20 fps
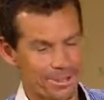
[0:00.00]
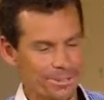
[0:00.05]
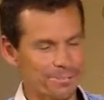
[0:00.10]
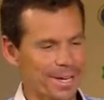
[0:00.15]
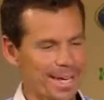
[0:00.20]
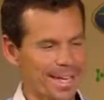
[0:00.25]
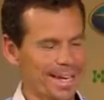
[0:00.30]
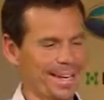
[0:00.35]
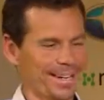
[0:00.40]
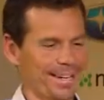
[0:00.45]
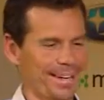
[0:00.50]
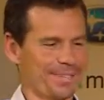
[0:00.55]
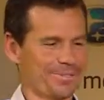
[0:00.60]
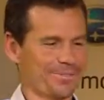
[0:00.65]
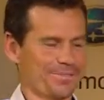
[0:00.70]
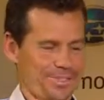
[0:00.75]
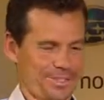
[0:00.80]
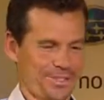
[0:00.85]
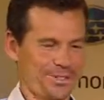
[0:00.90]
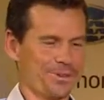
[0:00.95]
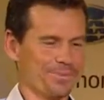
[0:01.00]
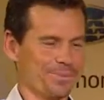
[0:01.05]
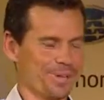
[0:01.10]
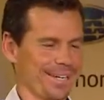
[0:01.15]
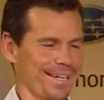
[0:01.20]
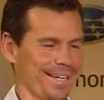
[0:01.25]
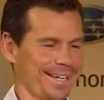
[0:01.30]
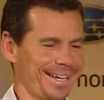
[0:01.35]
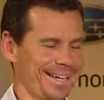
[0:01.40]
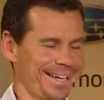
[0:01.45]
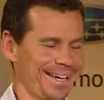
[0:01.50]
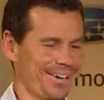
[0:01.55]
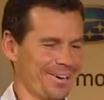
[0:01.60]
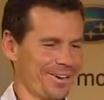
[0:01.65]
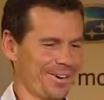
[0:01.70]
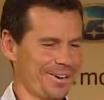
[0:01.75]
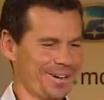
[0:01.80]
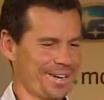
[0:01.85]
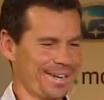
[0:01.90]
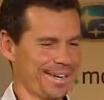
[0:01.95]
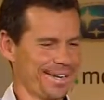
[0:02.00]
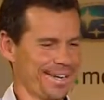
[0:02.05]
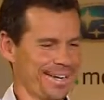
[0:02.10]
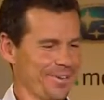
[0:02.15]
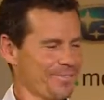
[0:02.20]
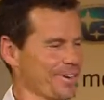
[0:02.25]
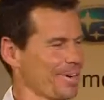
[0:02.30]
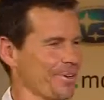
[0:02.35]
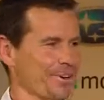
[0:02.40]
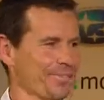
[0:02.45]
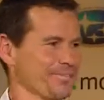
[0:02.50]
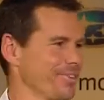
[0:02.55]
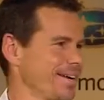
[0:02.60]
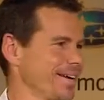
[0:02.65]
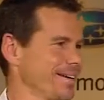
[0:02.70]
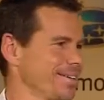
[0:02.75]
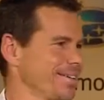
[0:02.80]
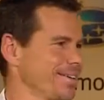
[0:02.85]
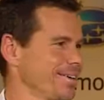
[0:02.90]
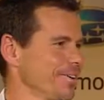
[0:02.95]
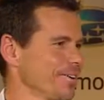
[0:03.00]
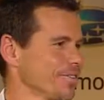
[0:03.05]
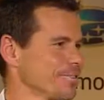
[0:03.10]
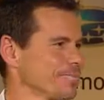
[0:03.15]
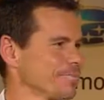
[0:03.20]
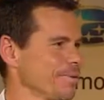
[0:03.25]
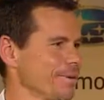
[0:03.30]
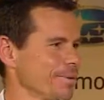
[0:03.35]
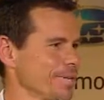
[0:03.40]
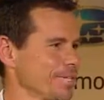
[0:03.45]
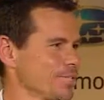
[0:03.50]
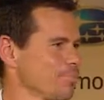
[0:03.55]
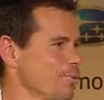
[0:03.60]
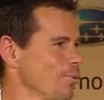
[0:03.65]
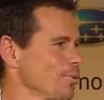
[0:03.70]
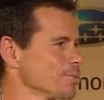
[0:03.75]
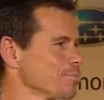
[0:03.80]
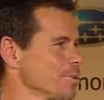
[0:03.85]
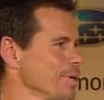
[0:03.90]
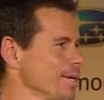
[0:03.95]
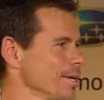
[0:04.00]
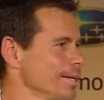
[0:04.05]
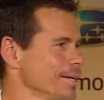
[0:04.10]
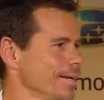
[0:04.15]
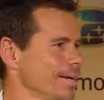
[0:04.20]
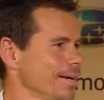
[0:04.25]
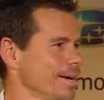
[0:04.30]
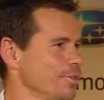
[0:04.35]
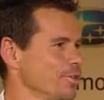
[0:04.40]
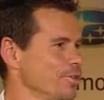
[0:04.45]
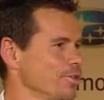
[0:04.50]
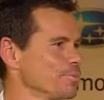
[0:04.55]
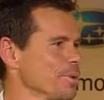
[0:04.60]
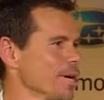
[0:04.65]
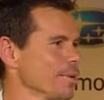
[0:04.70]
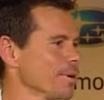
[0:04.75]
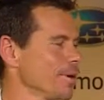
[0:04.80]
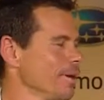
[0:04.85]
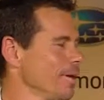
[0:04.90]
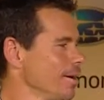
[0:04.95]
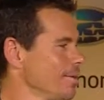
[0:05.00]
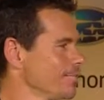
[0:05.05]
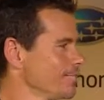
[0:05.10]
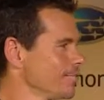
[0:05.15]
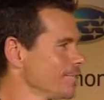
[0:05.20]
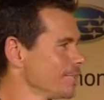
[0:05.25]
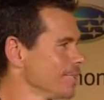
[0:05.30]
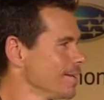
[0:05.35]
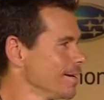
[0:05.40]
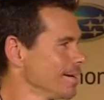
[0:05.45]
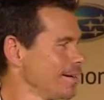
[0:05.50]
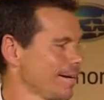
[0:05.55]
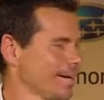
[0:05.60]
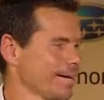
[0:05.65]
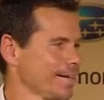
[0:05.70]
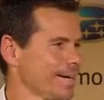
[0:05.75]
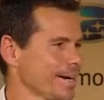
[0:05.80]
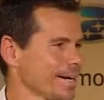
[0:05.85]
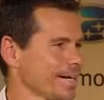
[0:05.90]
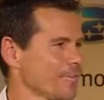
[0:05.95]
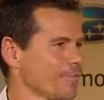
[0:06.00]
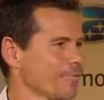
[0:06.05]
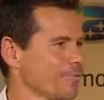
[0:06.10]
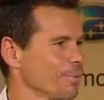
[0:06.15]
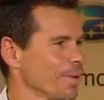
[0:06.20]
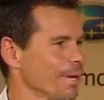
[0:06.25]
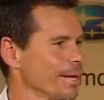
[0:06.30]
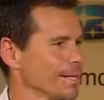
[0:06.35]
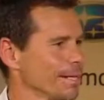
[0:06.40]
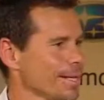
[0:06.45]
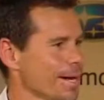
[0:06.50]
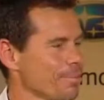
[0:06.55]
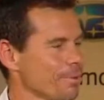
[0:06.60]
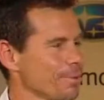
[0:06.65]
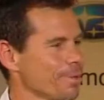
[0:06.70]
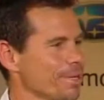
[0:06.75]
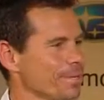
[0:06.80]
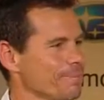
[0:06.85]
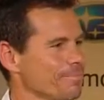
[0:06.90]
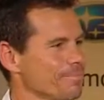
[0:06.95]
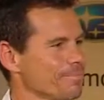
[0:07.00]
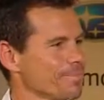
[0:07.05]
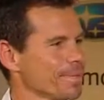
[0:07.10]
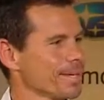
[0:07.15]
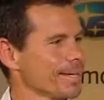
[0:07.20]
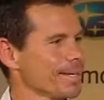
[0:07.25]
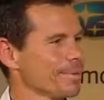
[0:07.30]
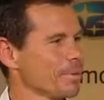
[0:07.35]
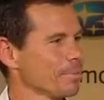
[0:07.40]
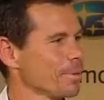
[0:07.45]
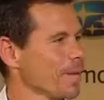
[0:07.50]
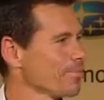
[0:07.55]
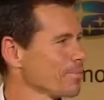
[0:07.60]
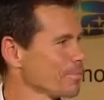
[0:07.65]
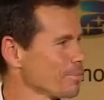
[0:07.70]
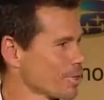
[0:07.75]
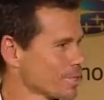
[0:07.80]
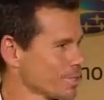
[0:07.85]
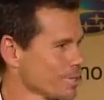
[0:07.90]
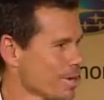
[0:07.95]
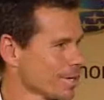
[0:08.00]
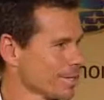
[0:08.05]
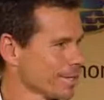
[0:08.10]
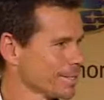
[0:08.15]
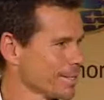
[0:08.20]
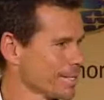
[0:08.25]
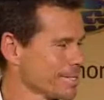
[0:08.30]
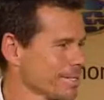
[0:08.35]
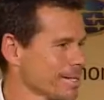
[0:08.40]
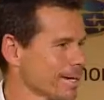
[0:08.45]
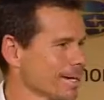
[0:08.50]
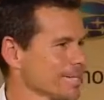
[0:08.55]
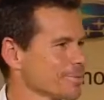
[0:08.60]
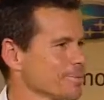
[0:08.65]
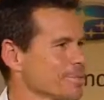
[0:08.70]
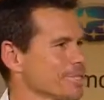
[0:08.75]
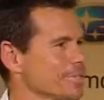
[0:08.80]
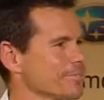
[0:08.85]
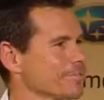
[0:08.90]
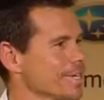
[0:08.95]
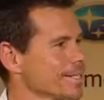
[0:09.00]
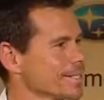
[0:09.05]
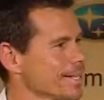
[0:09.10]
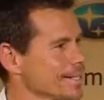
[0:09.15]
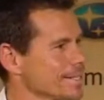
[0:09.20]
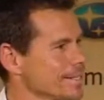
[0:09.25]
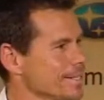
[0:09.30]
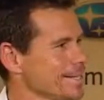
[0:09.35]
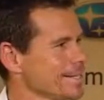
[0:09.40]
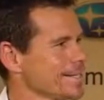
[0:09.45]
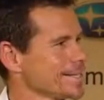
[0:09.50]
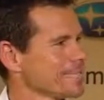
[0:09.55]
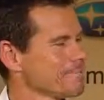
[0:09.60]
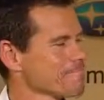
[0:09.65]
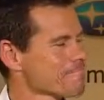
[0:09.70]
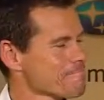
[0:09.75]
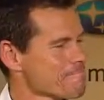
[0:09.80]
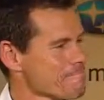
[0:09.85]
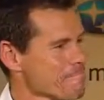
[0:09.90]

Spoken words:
do my head in, that's for sure, but I've had a lot of fun. You know, sport's been a huge part of my life, and lucky to have played a couple, and I'm loving my cycling these days, which is fantastic. And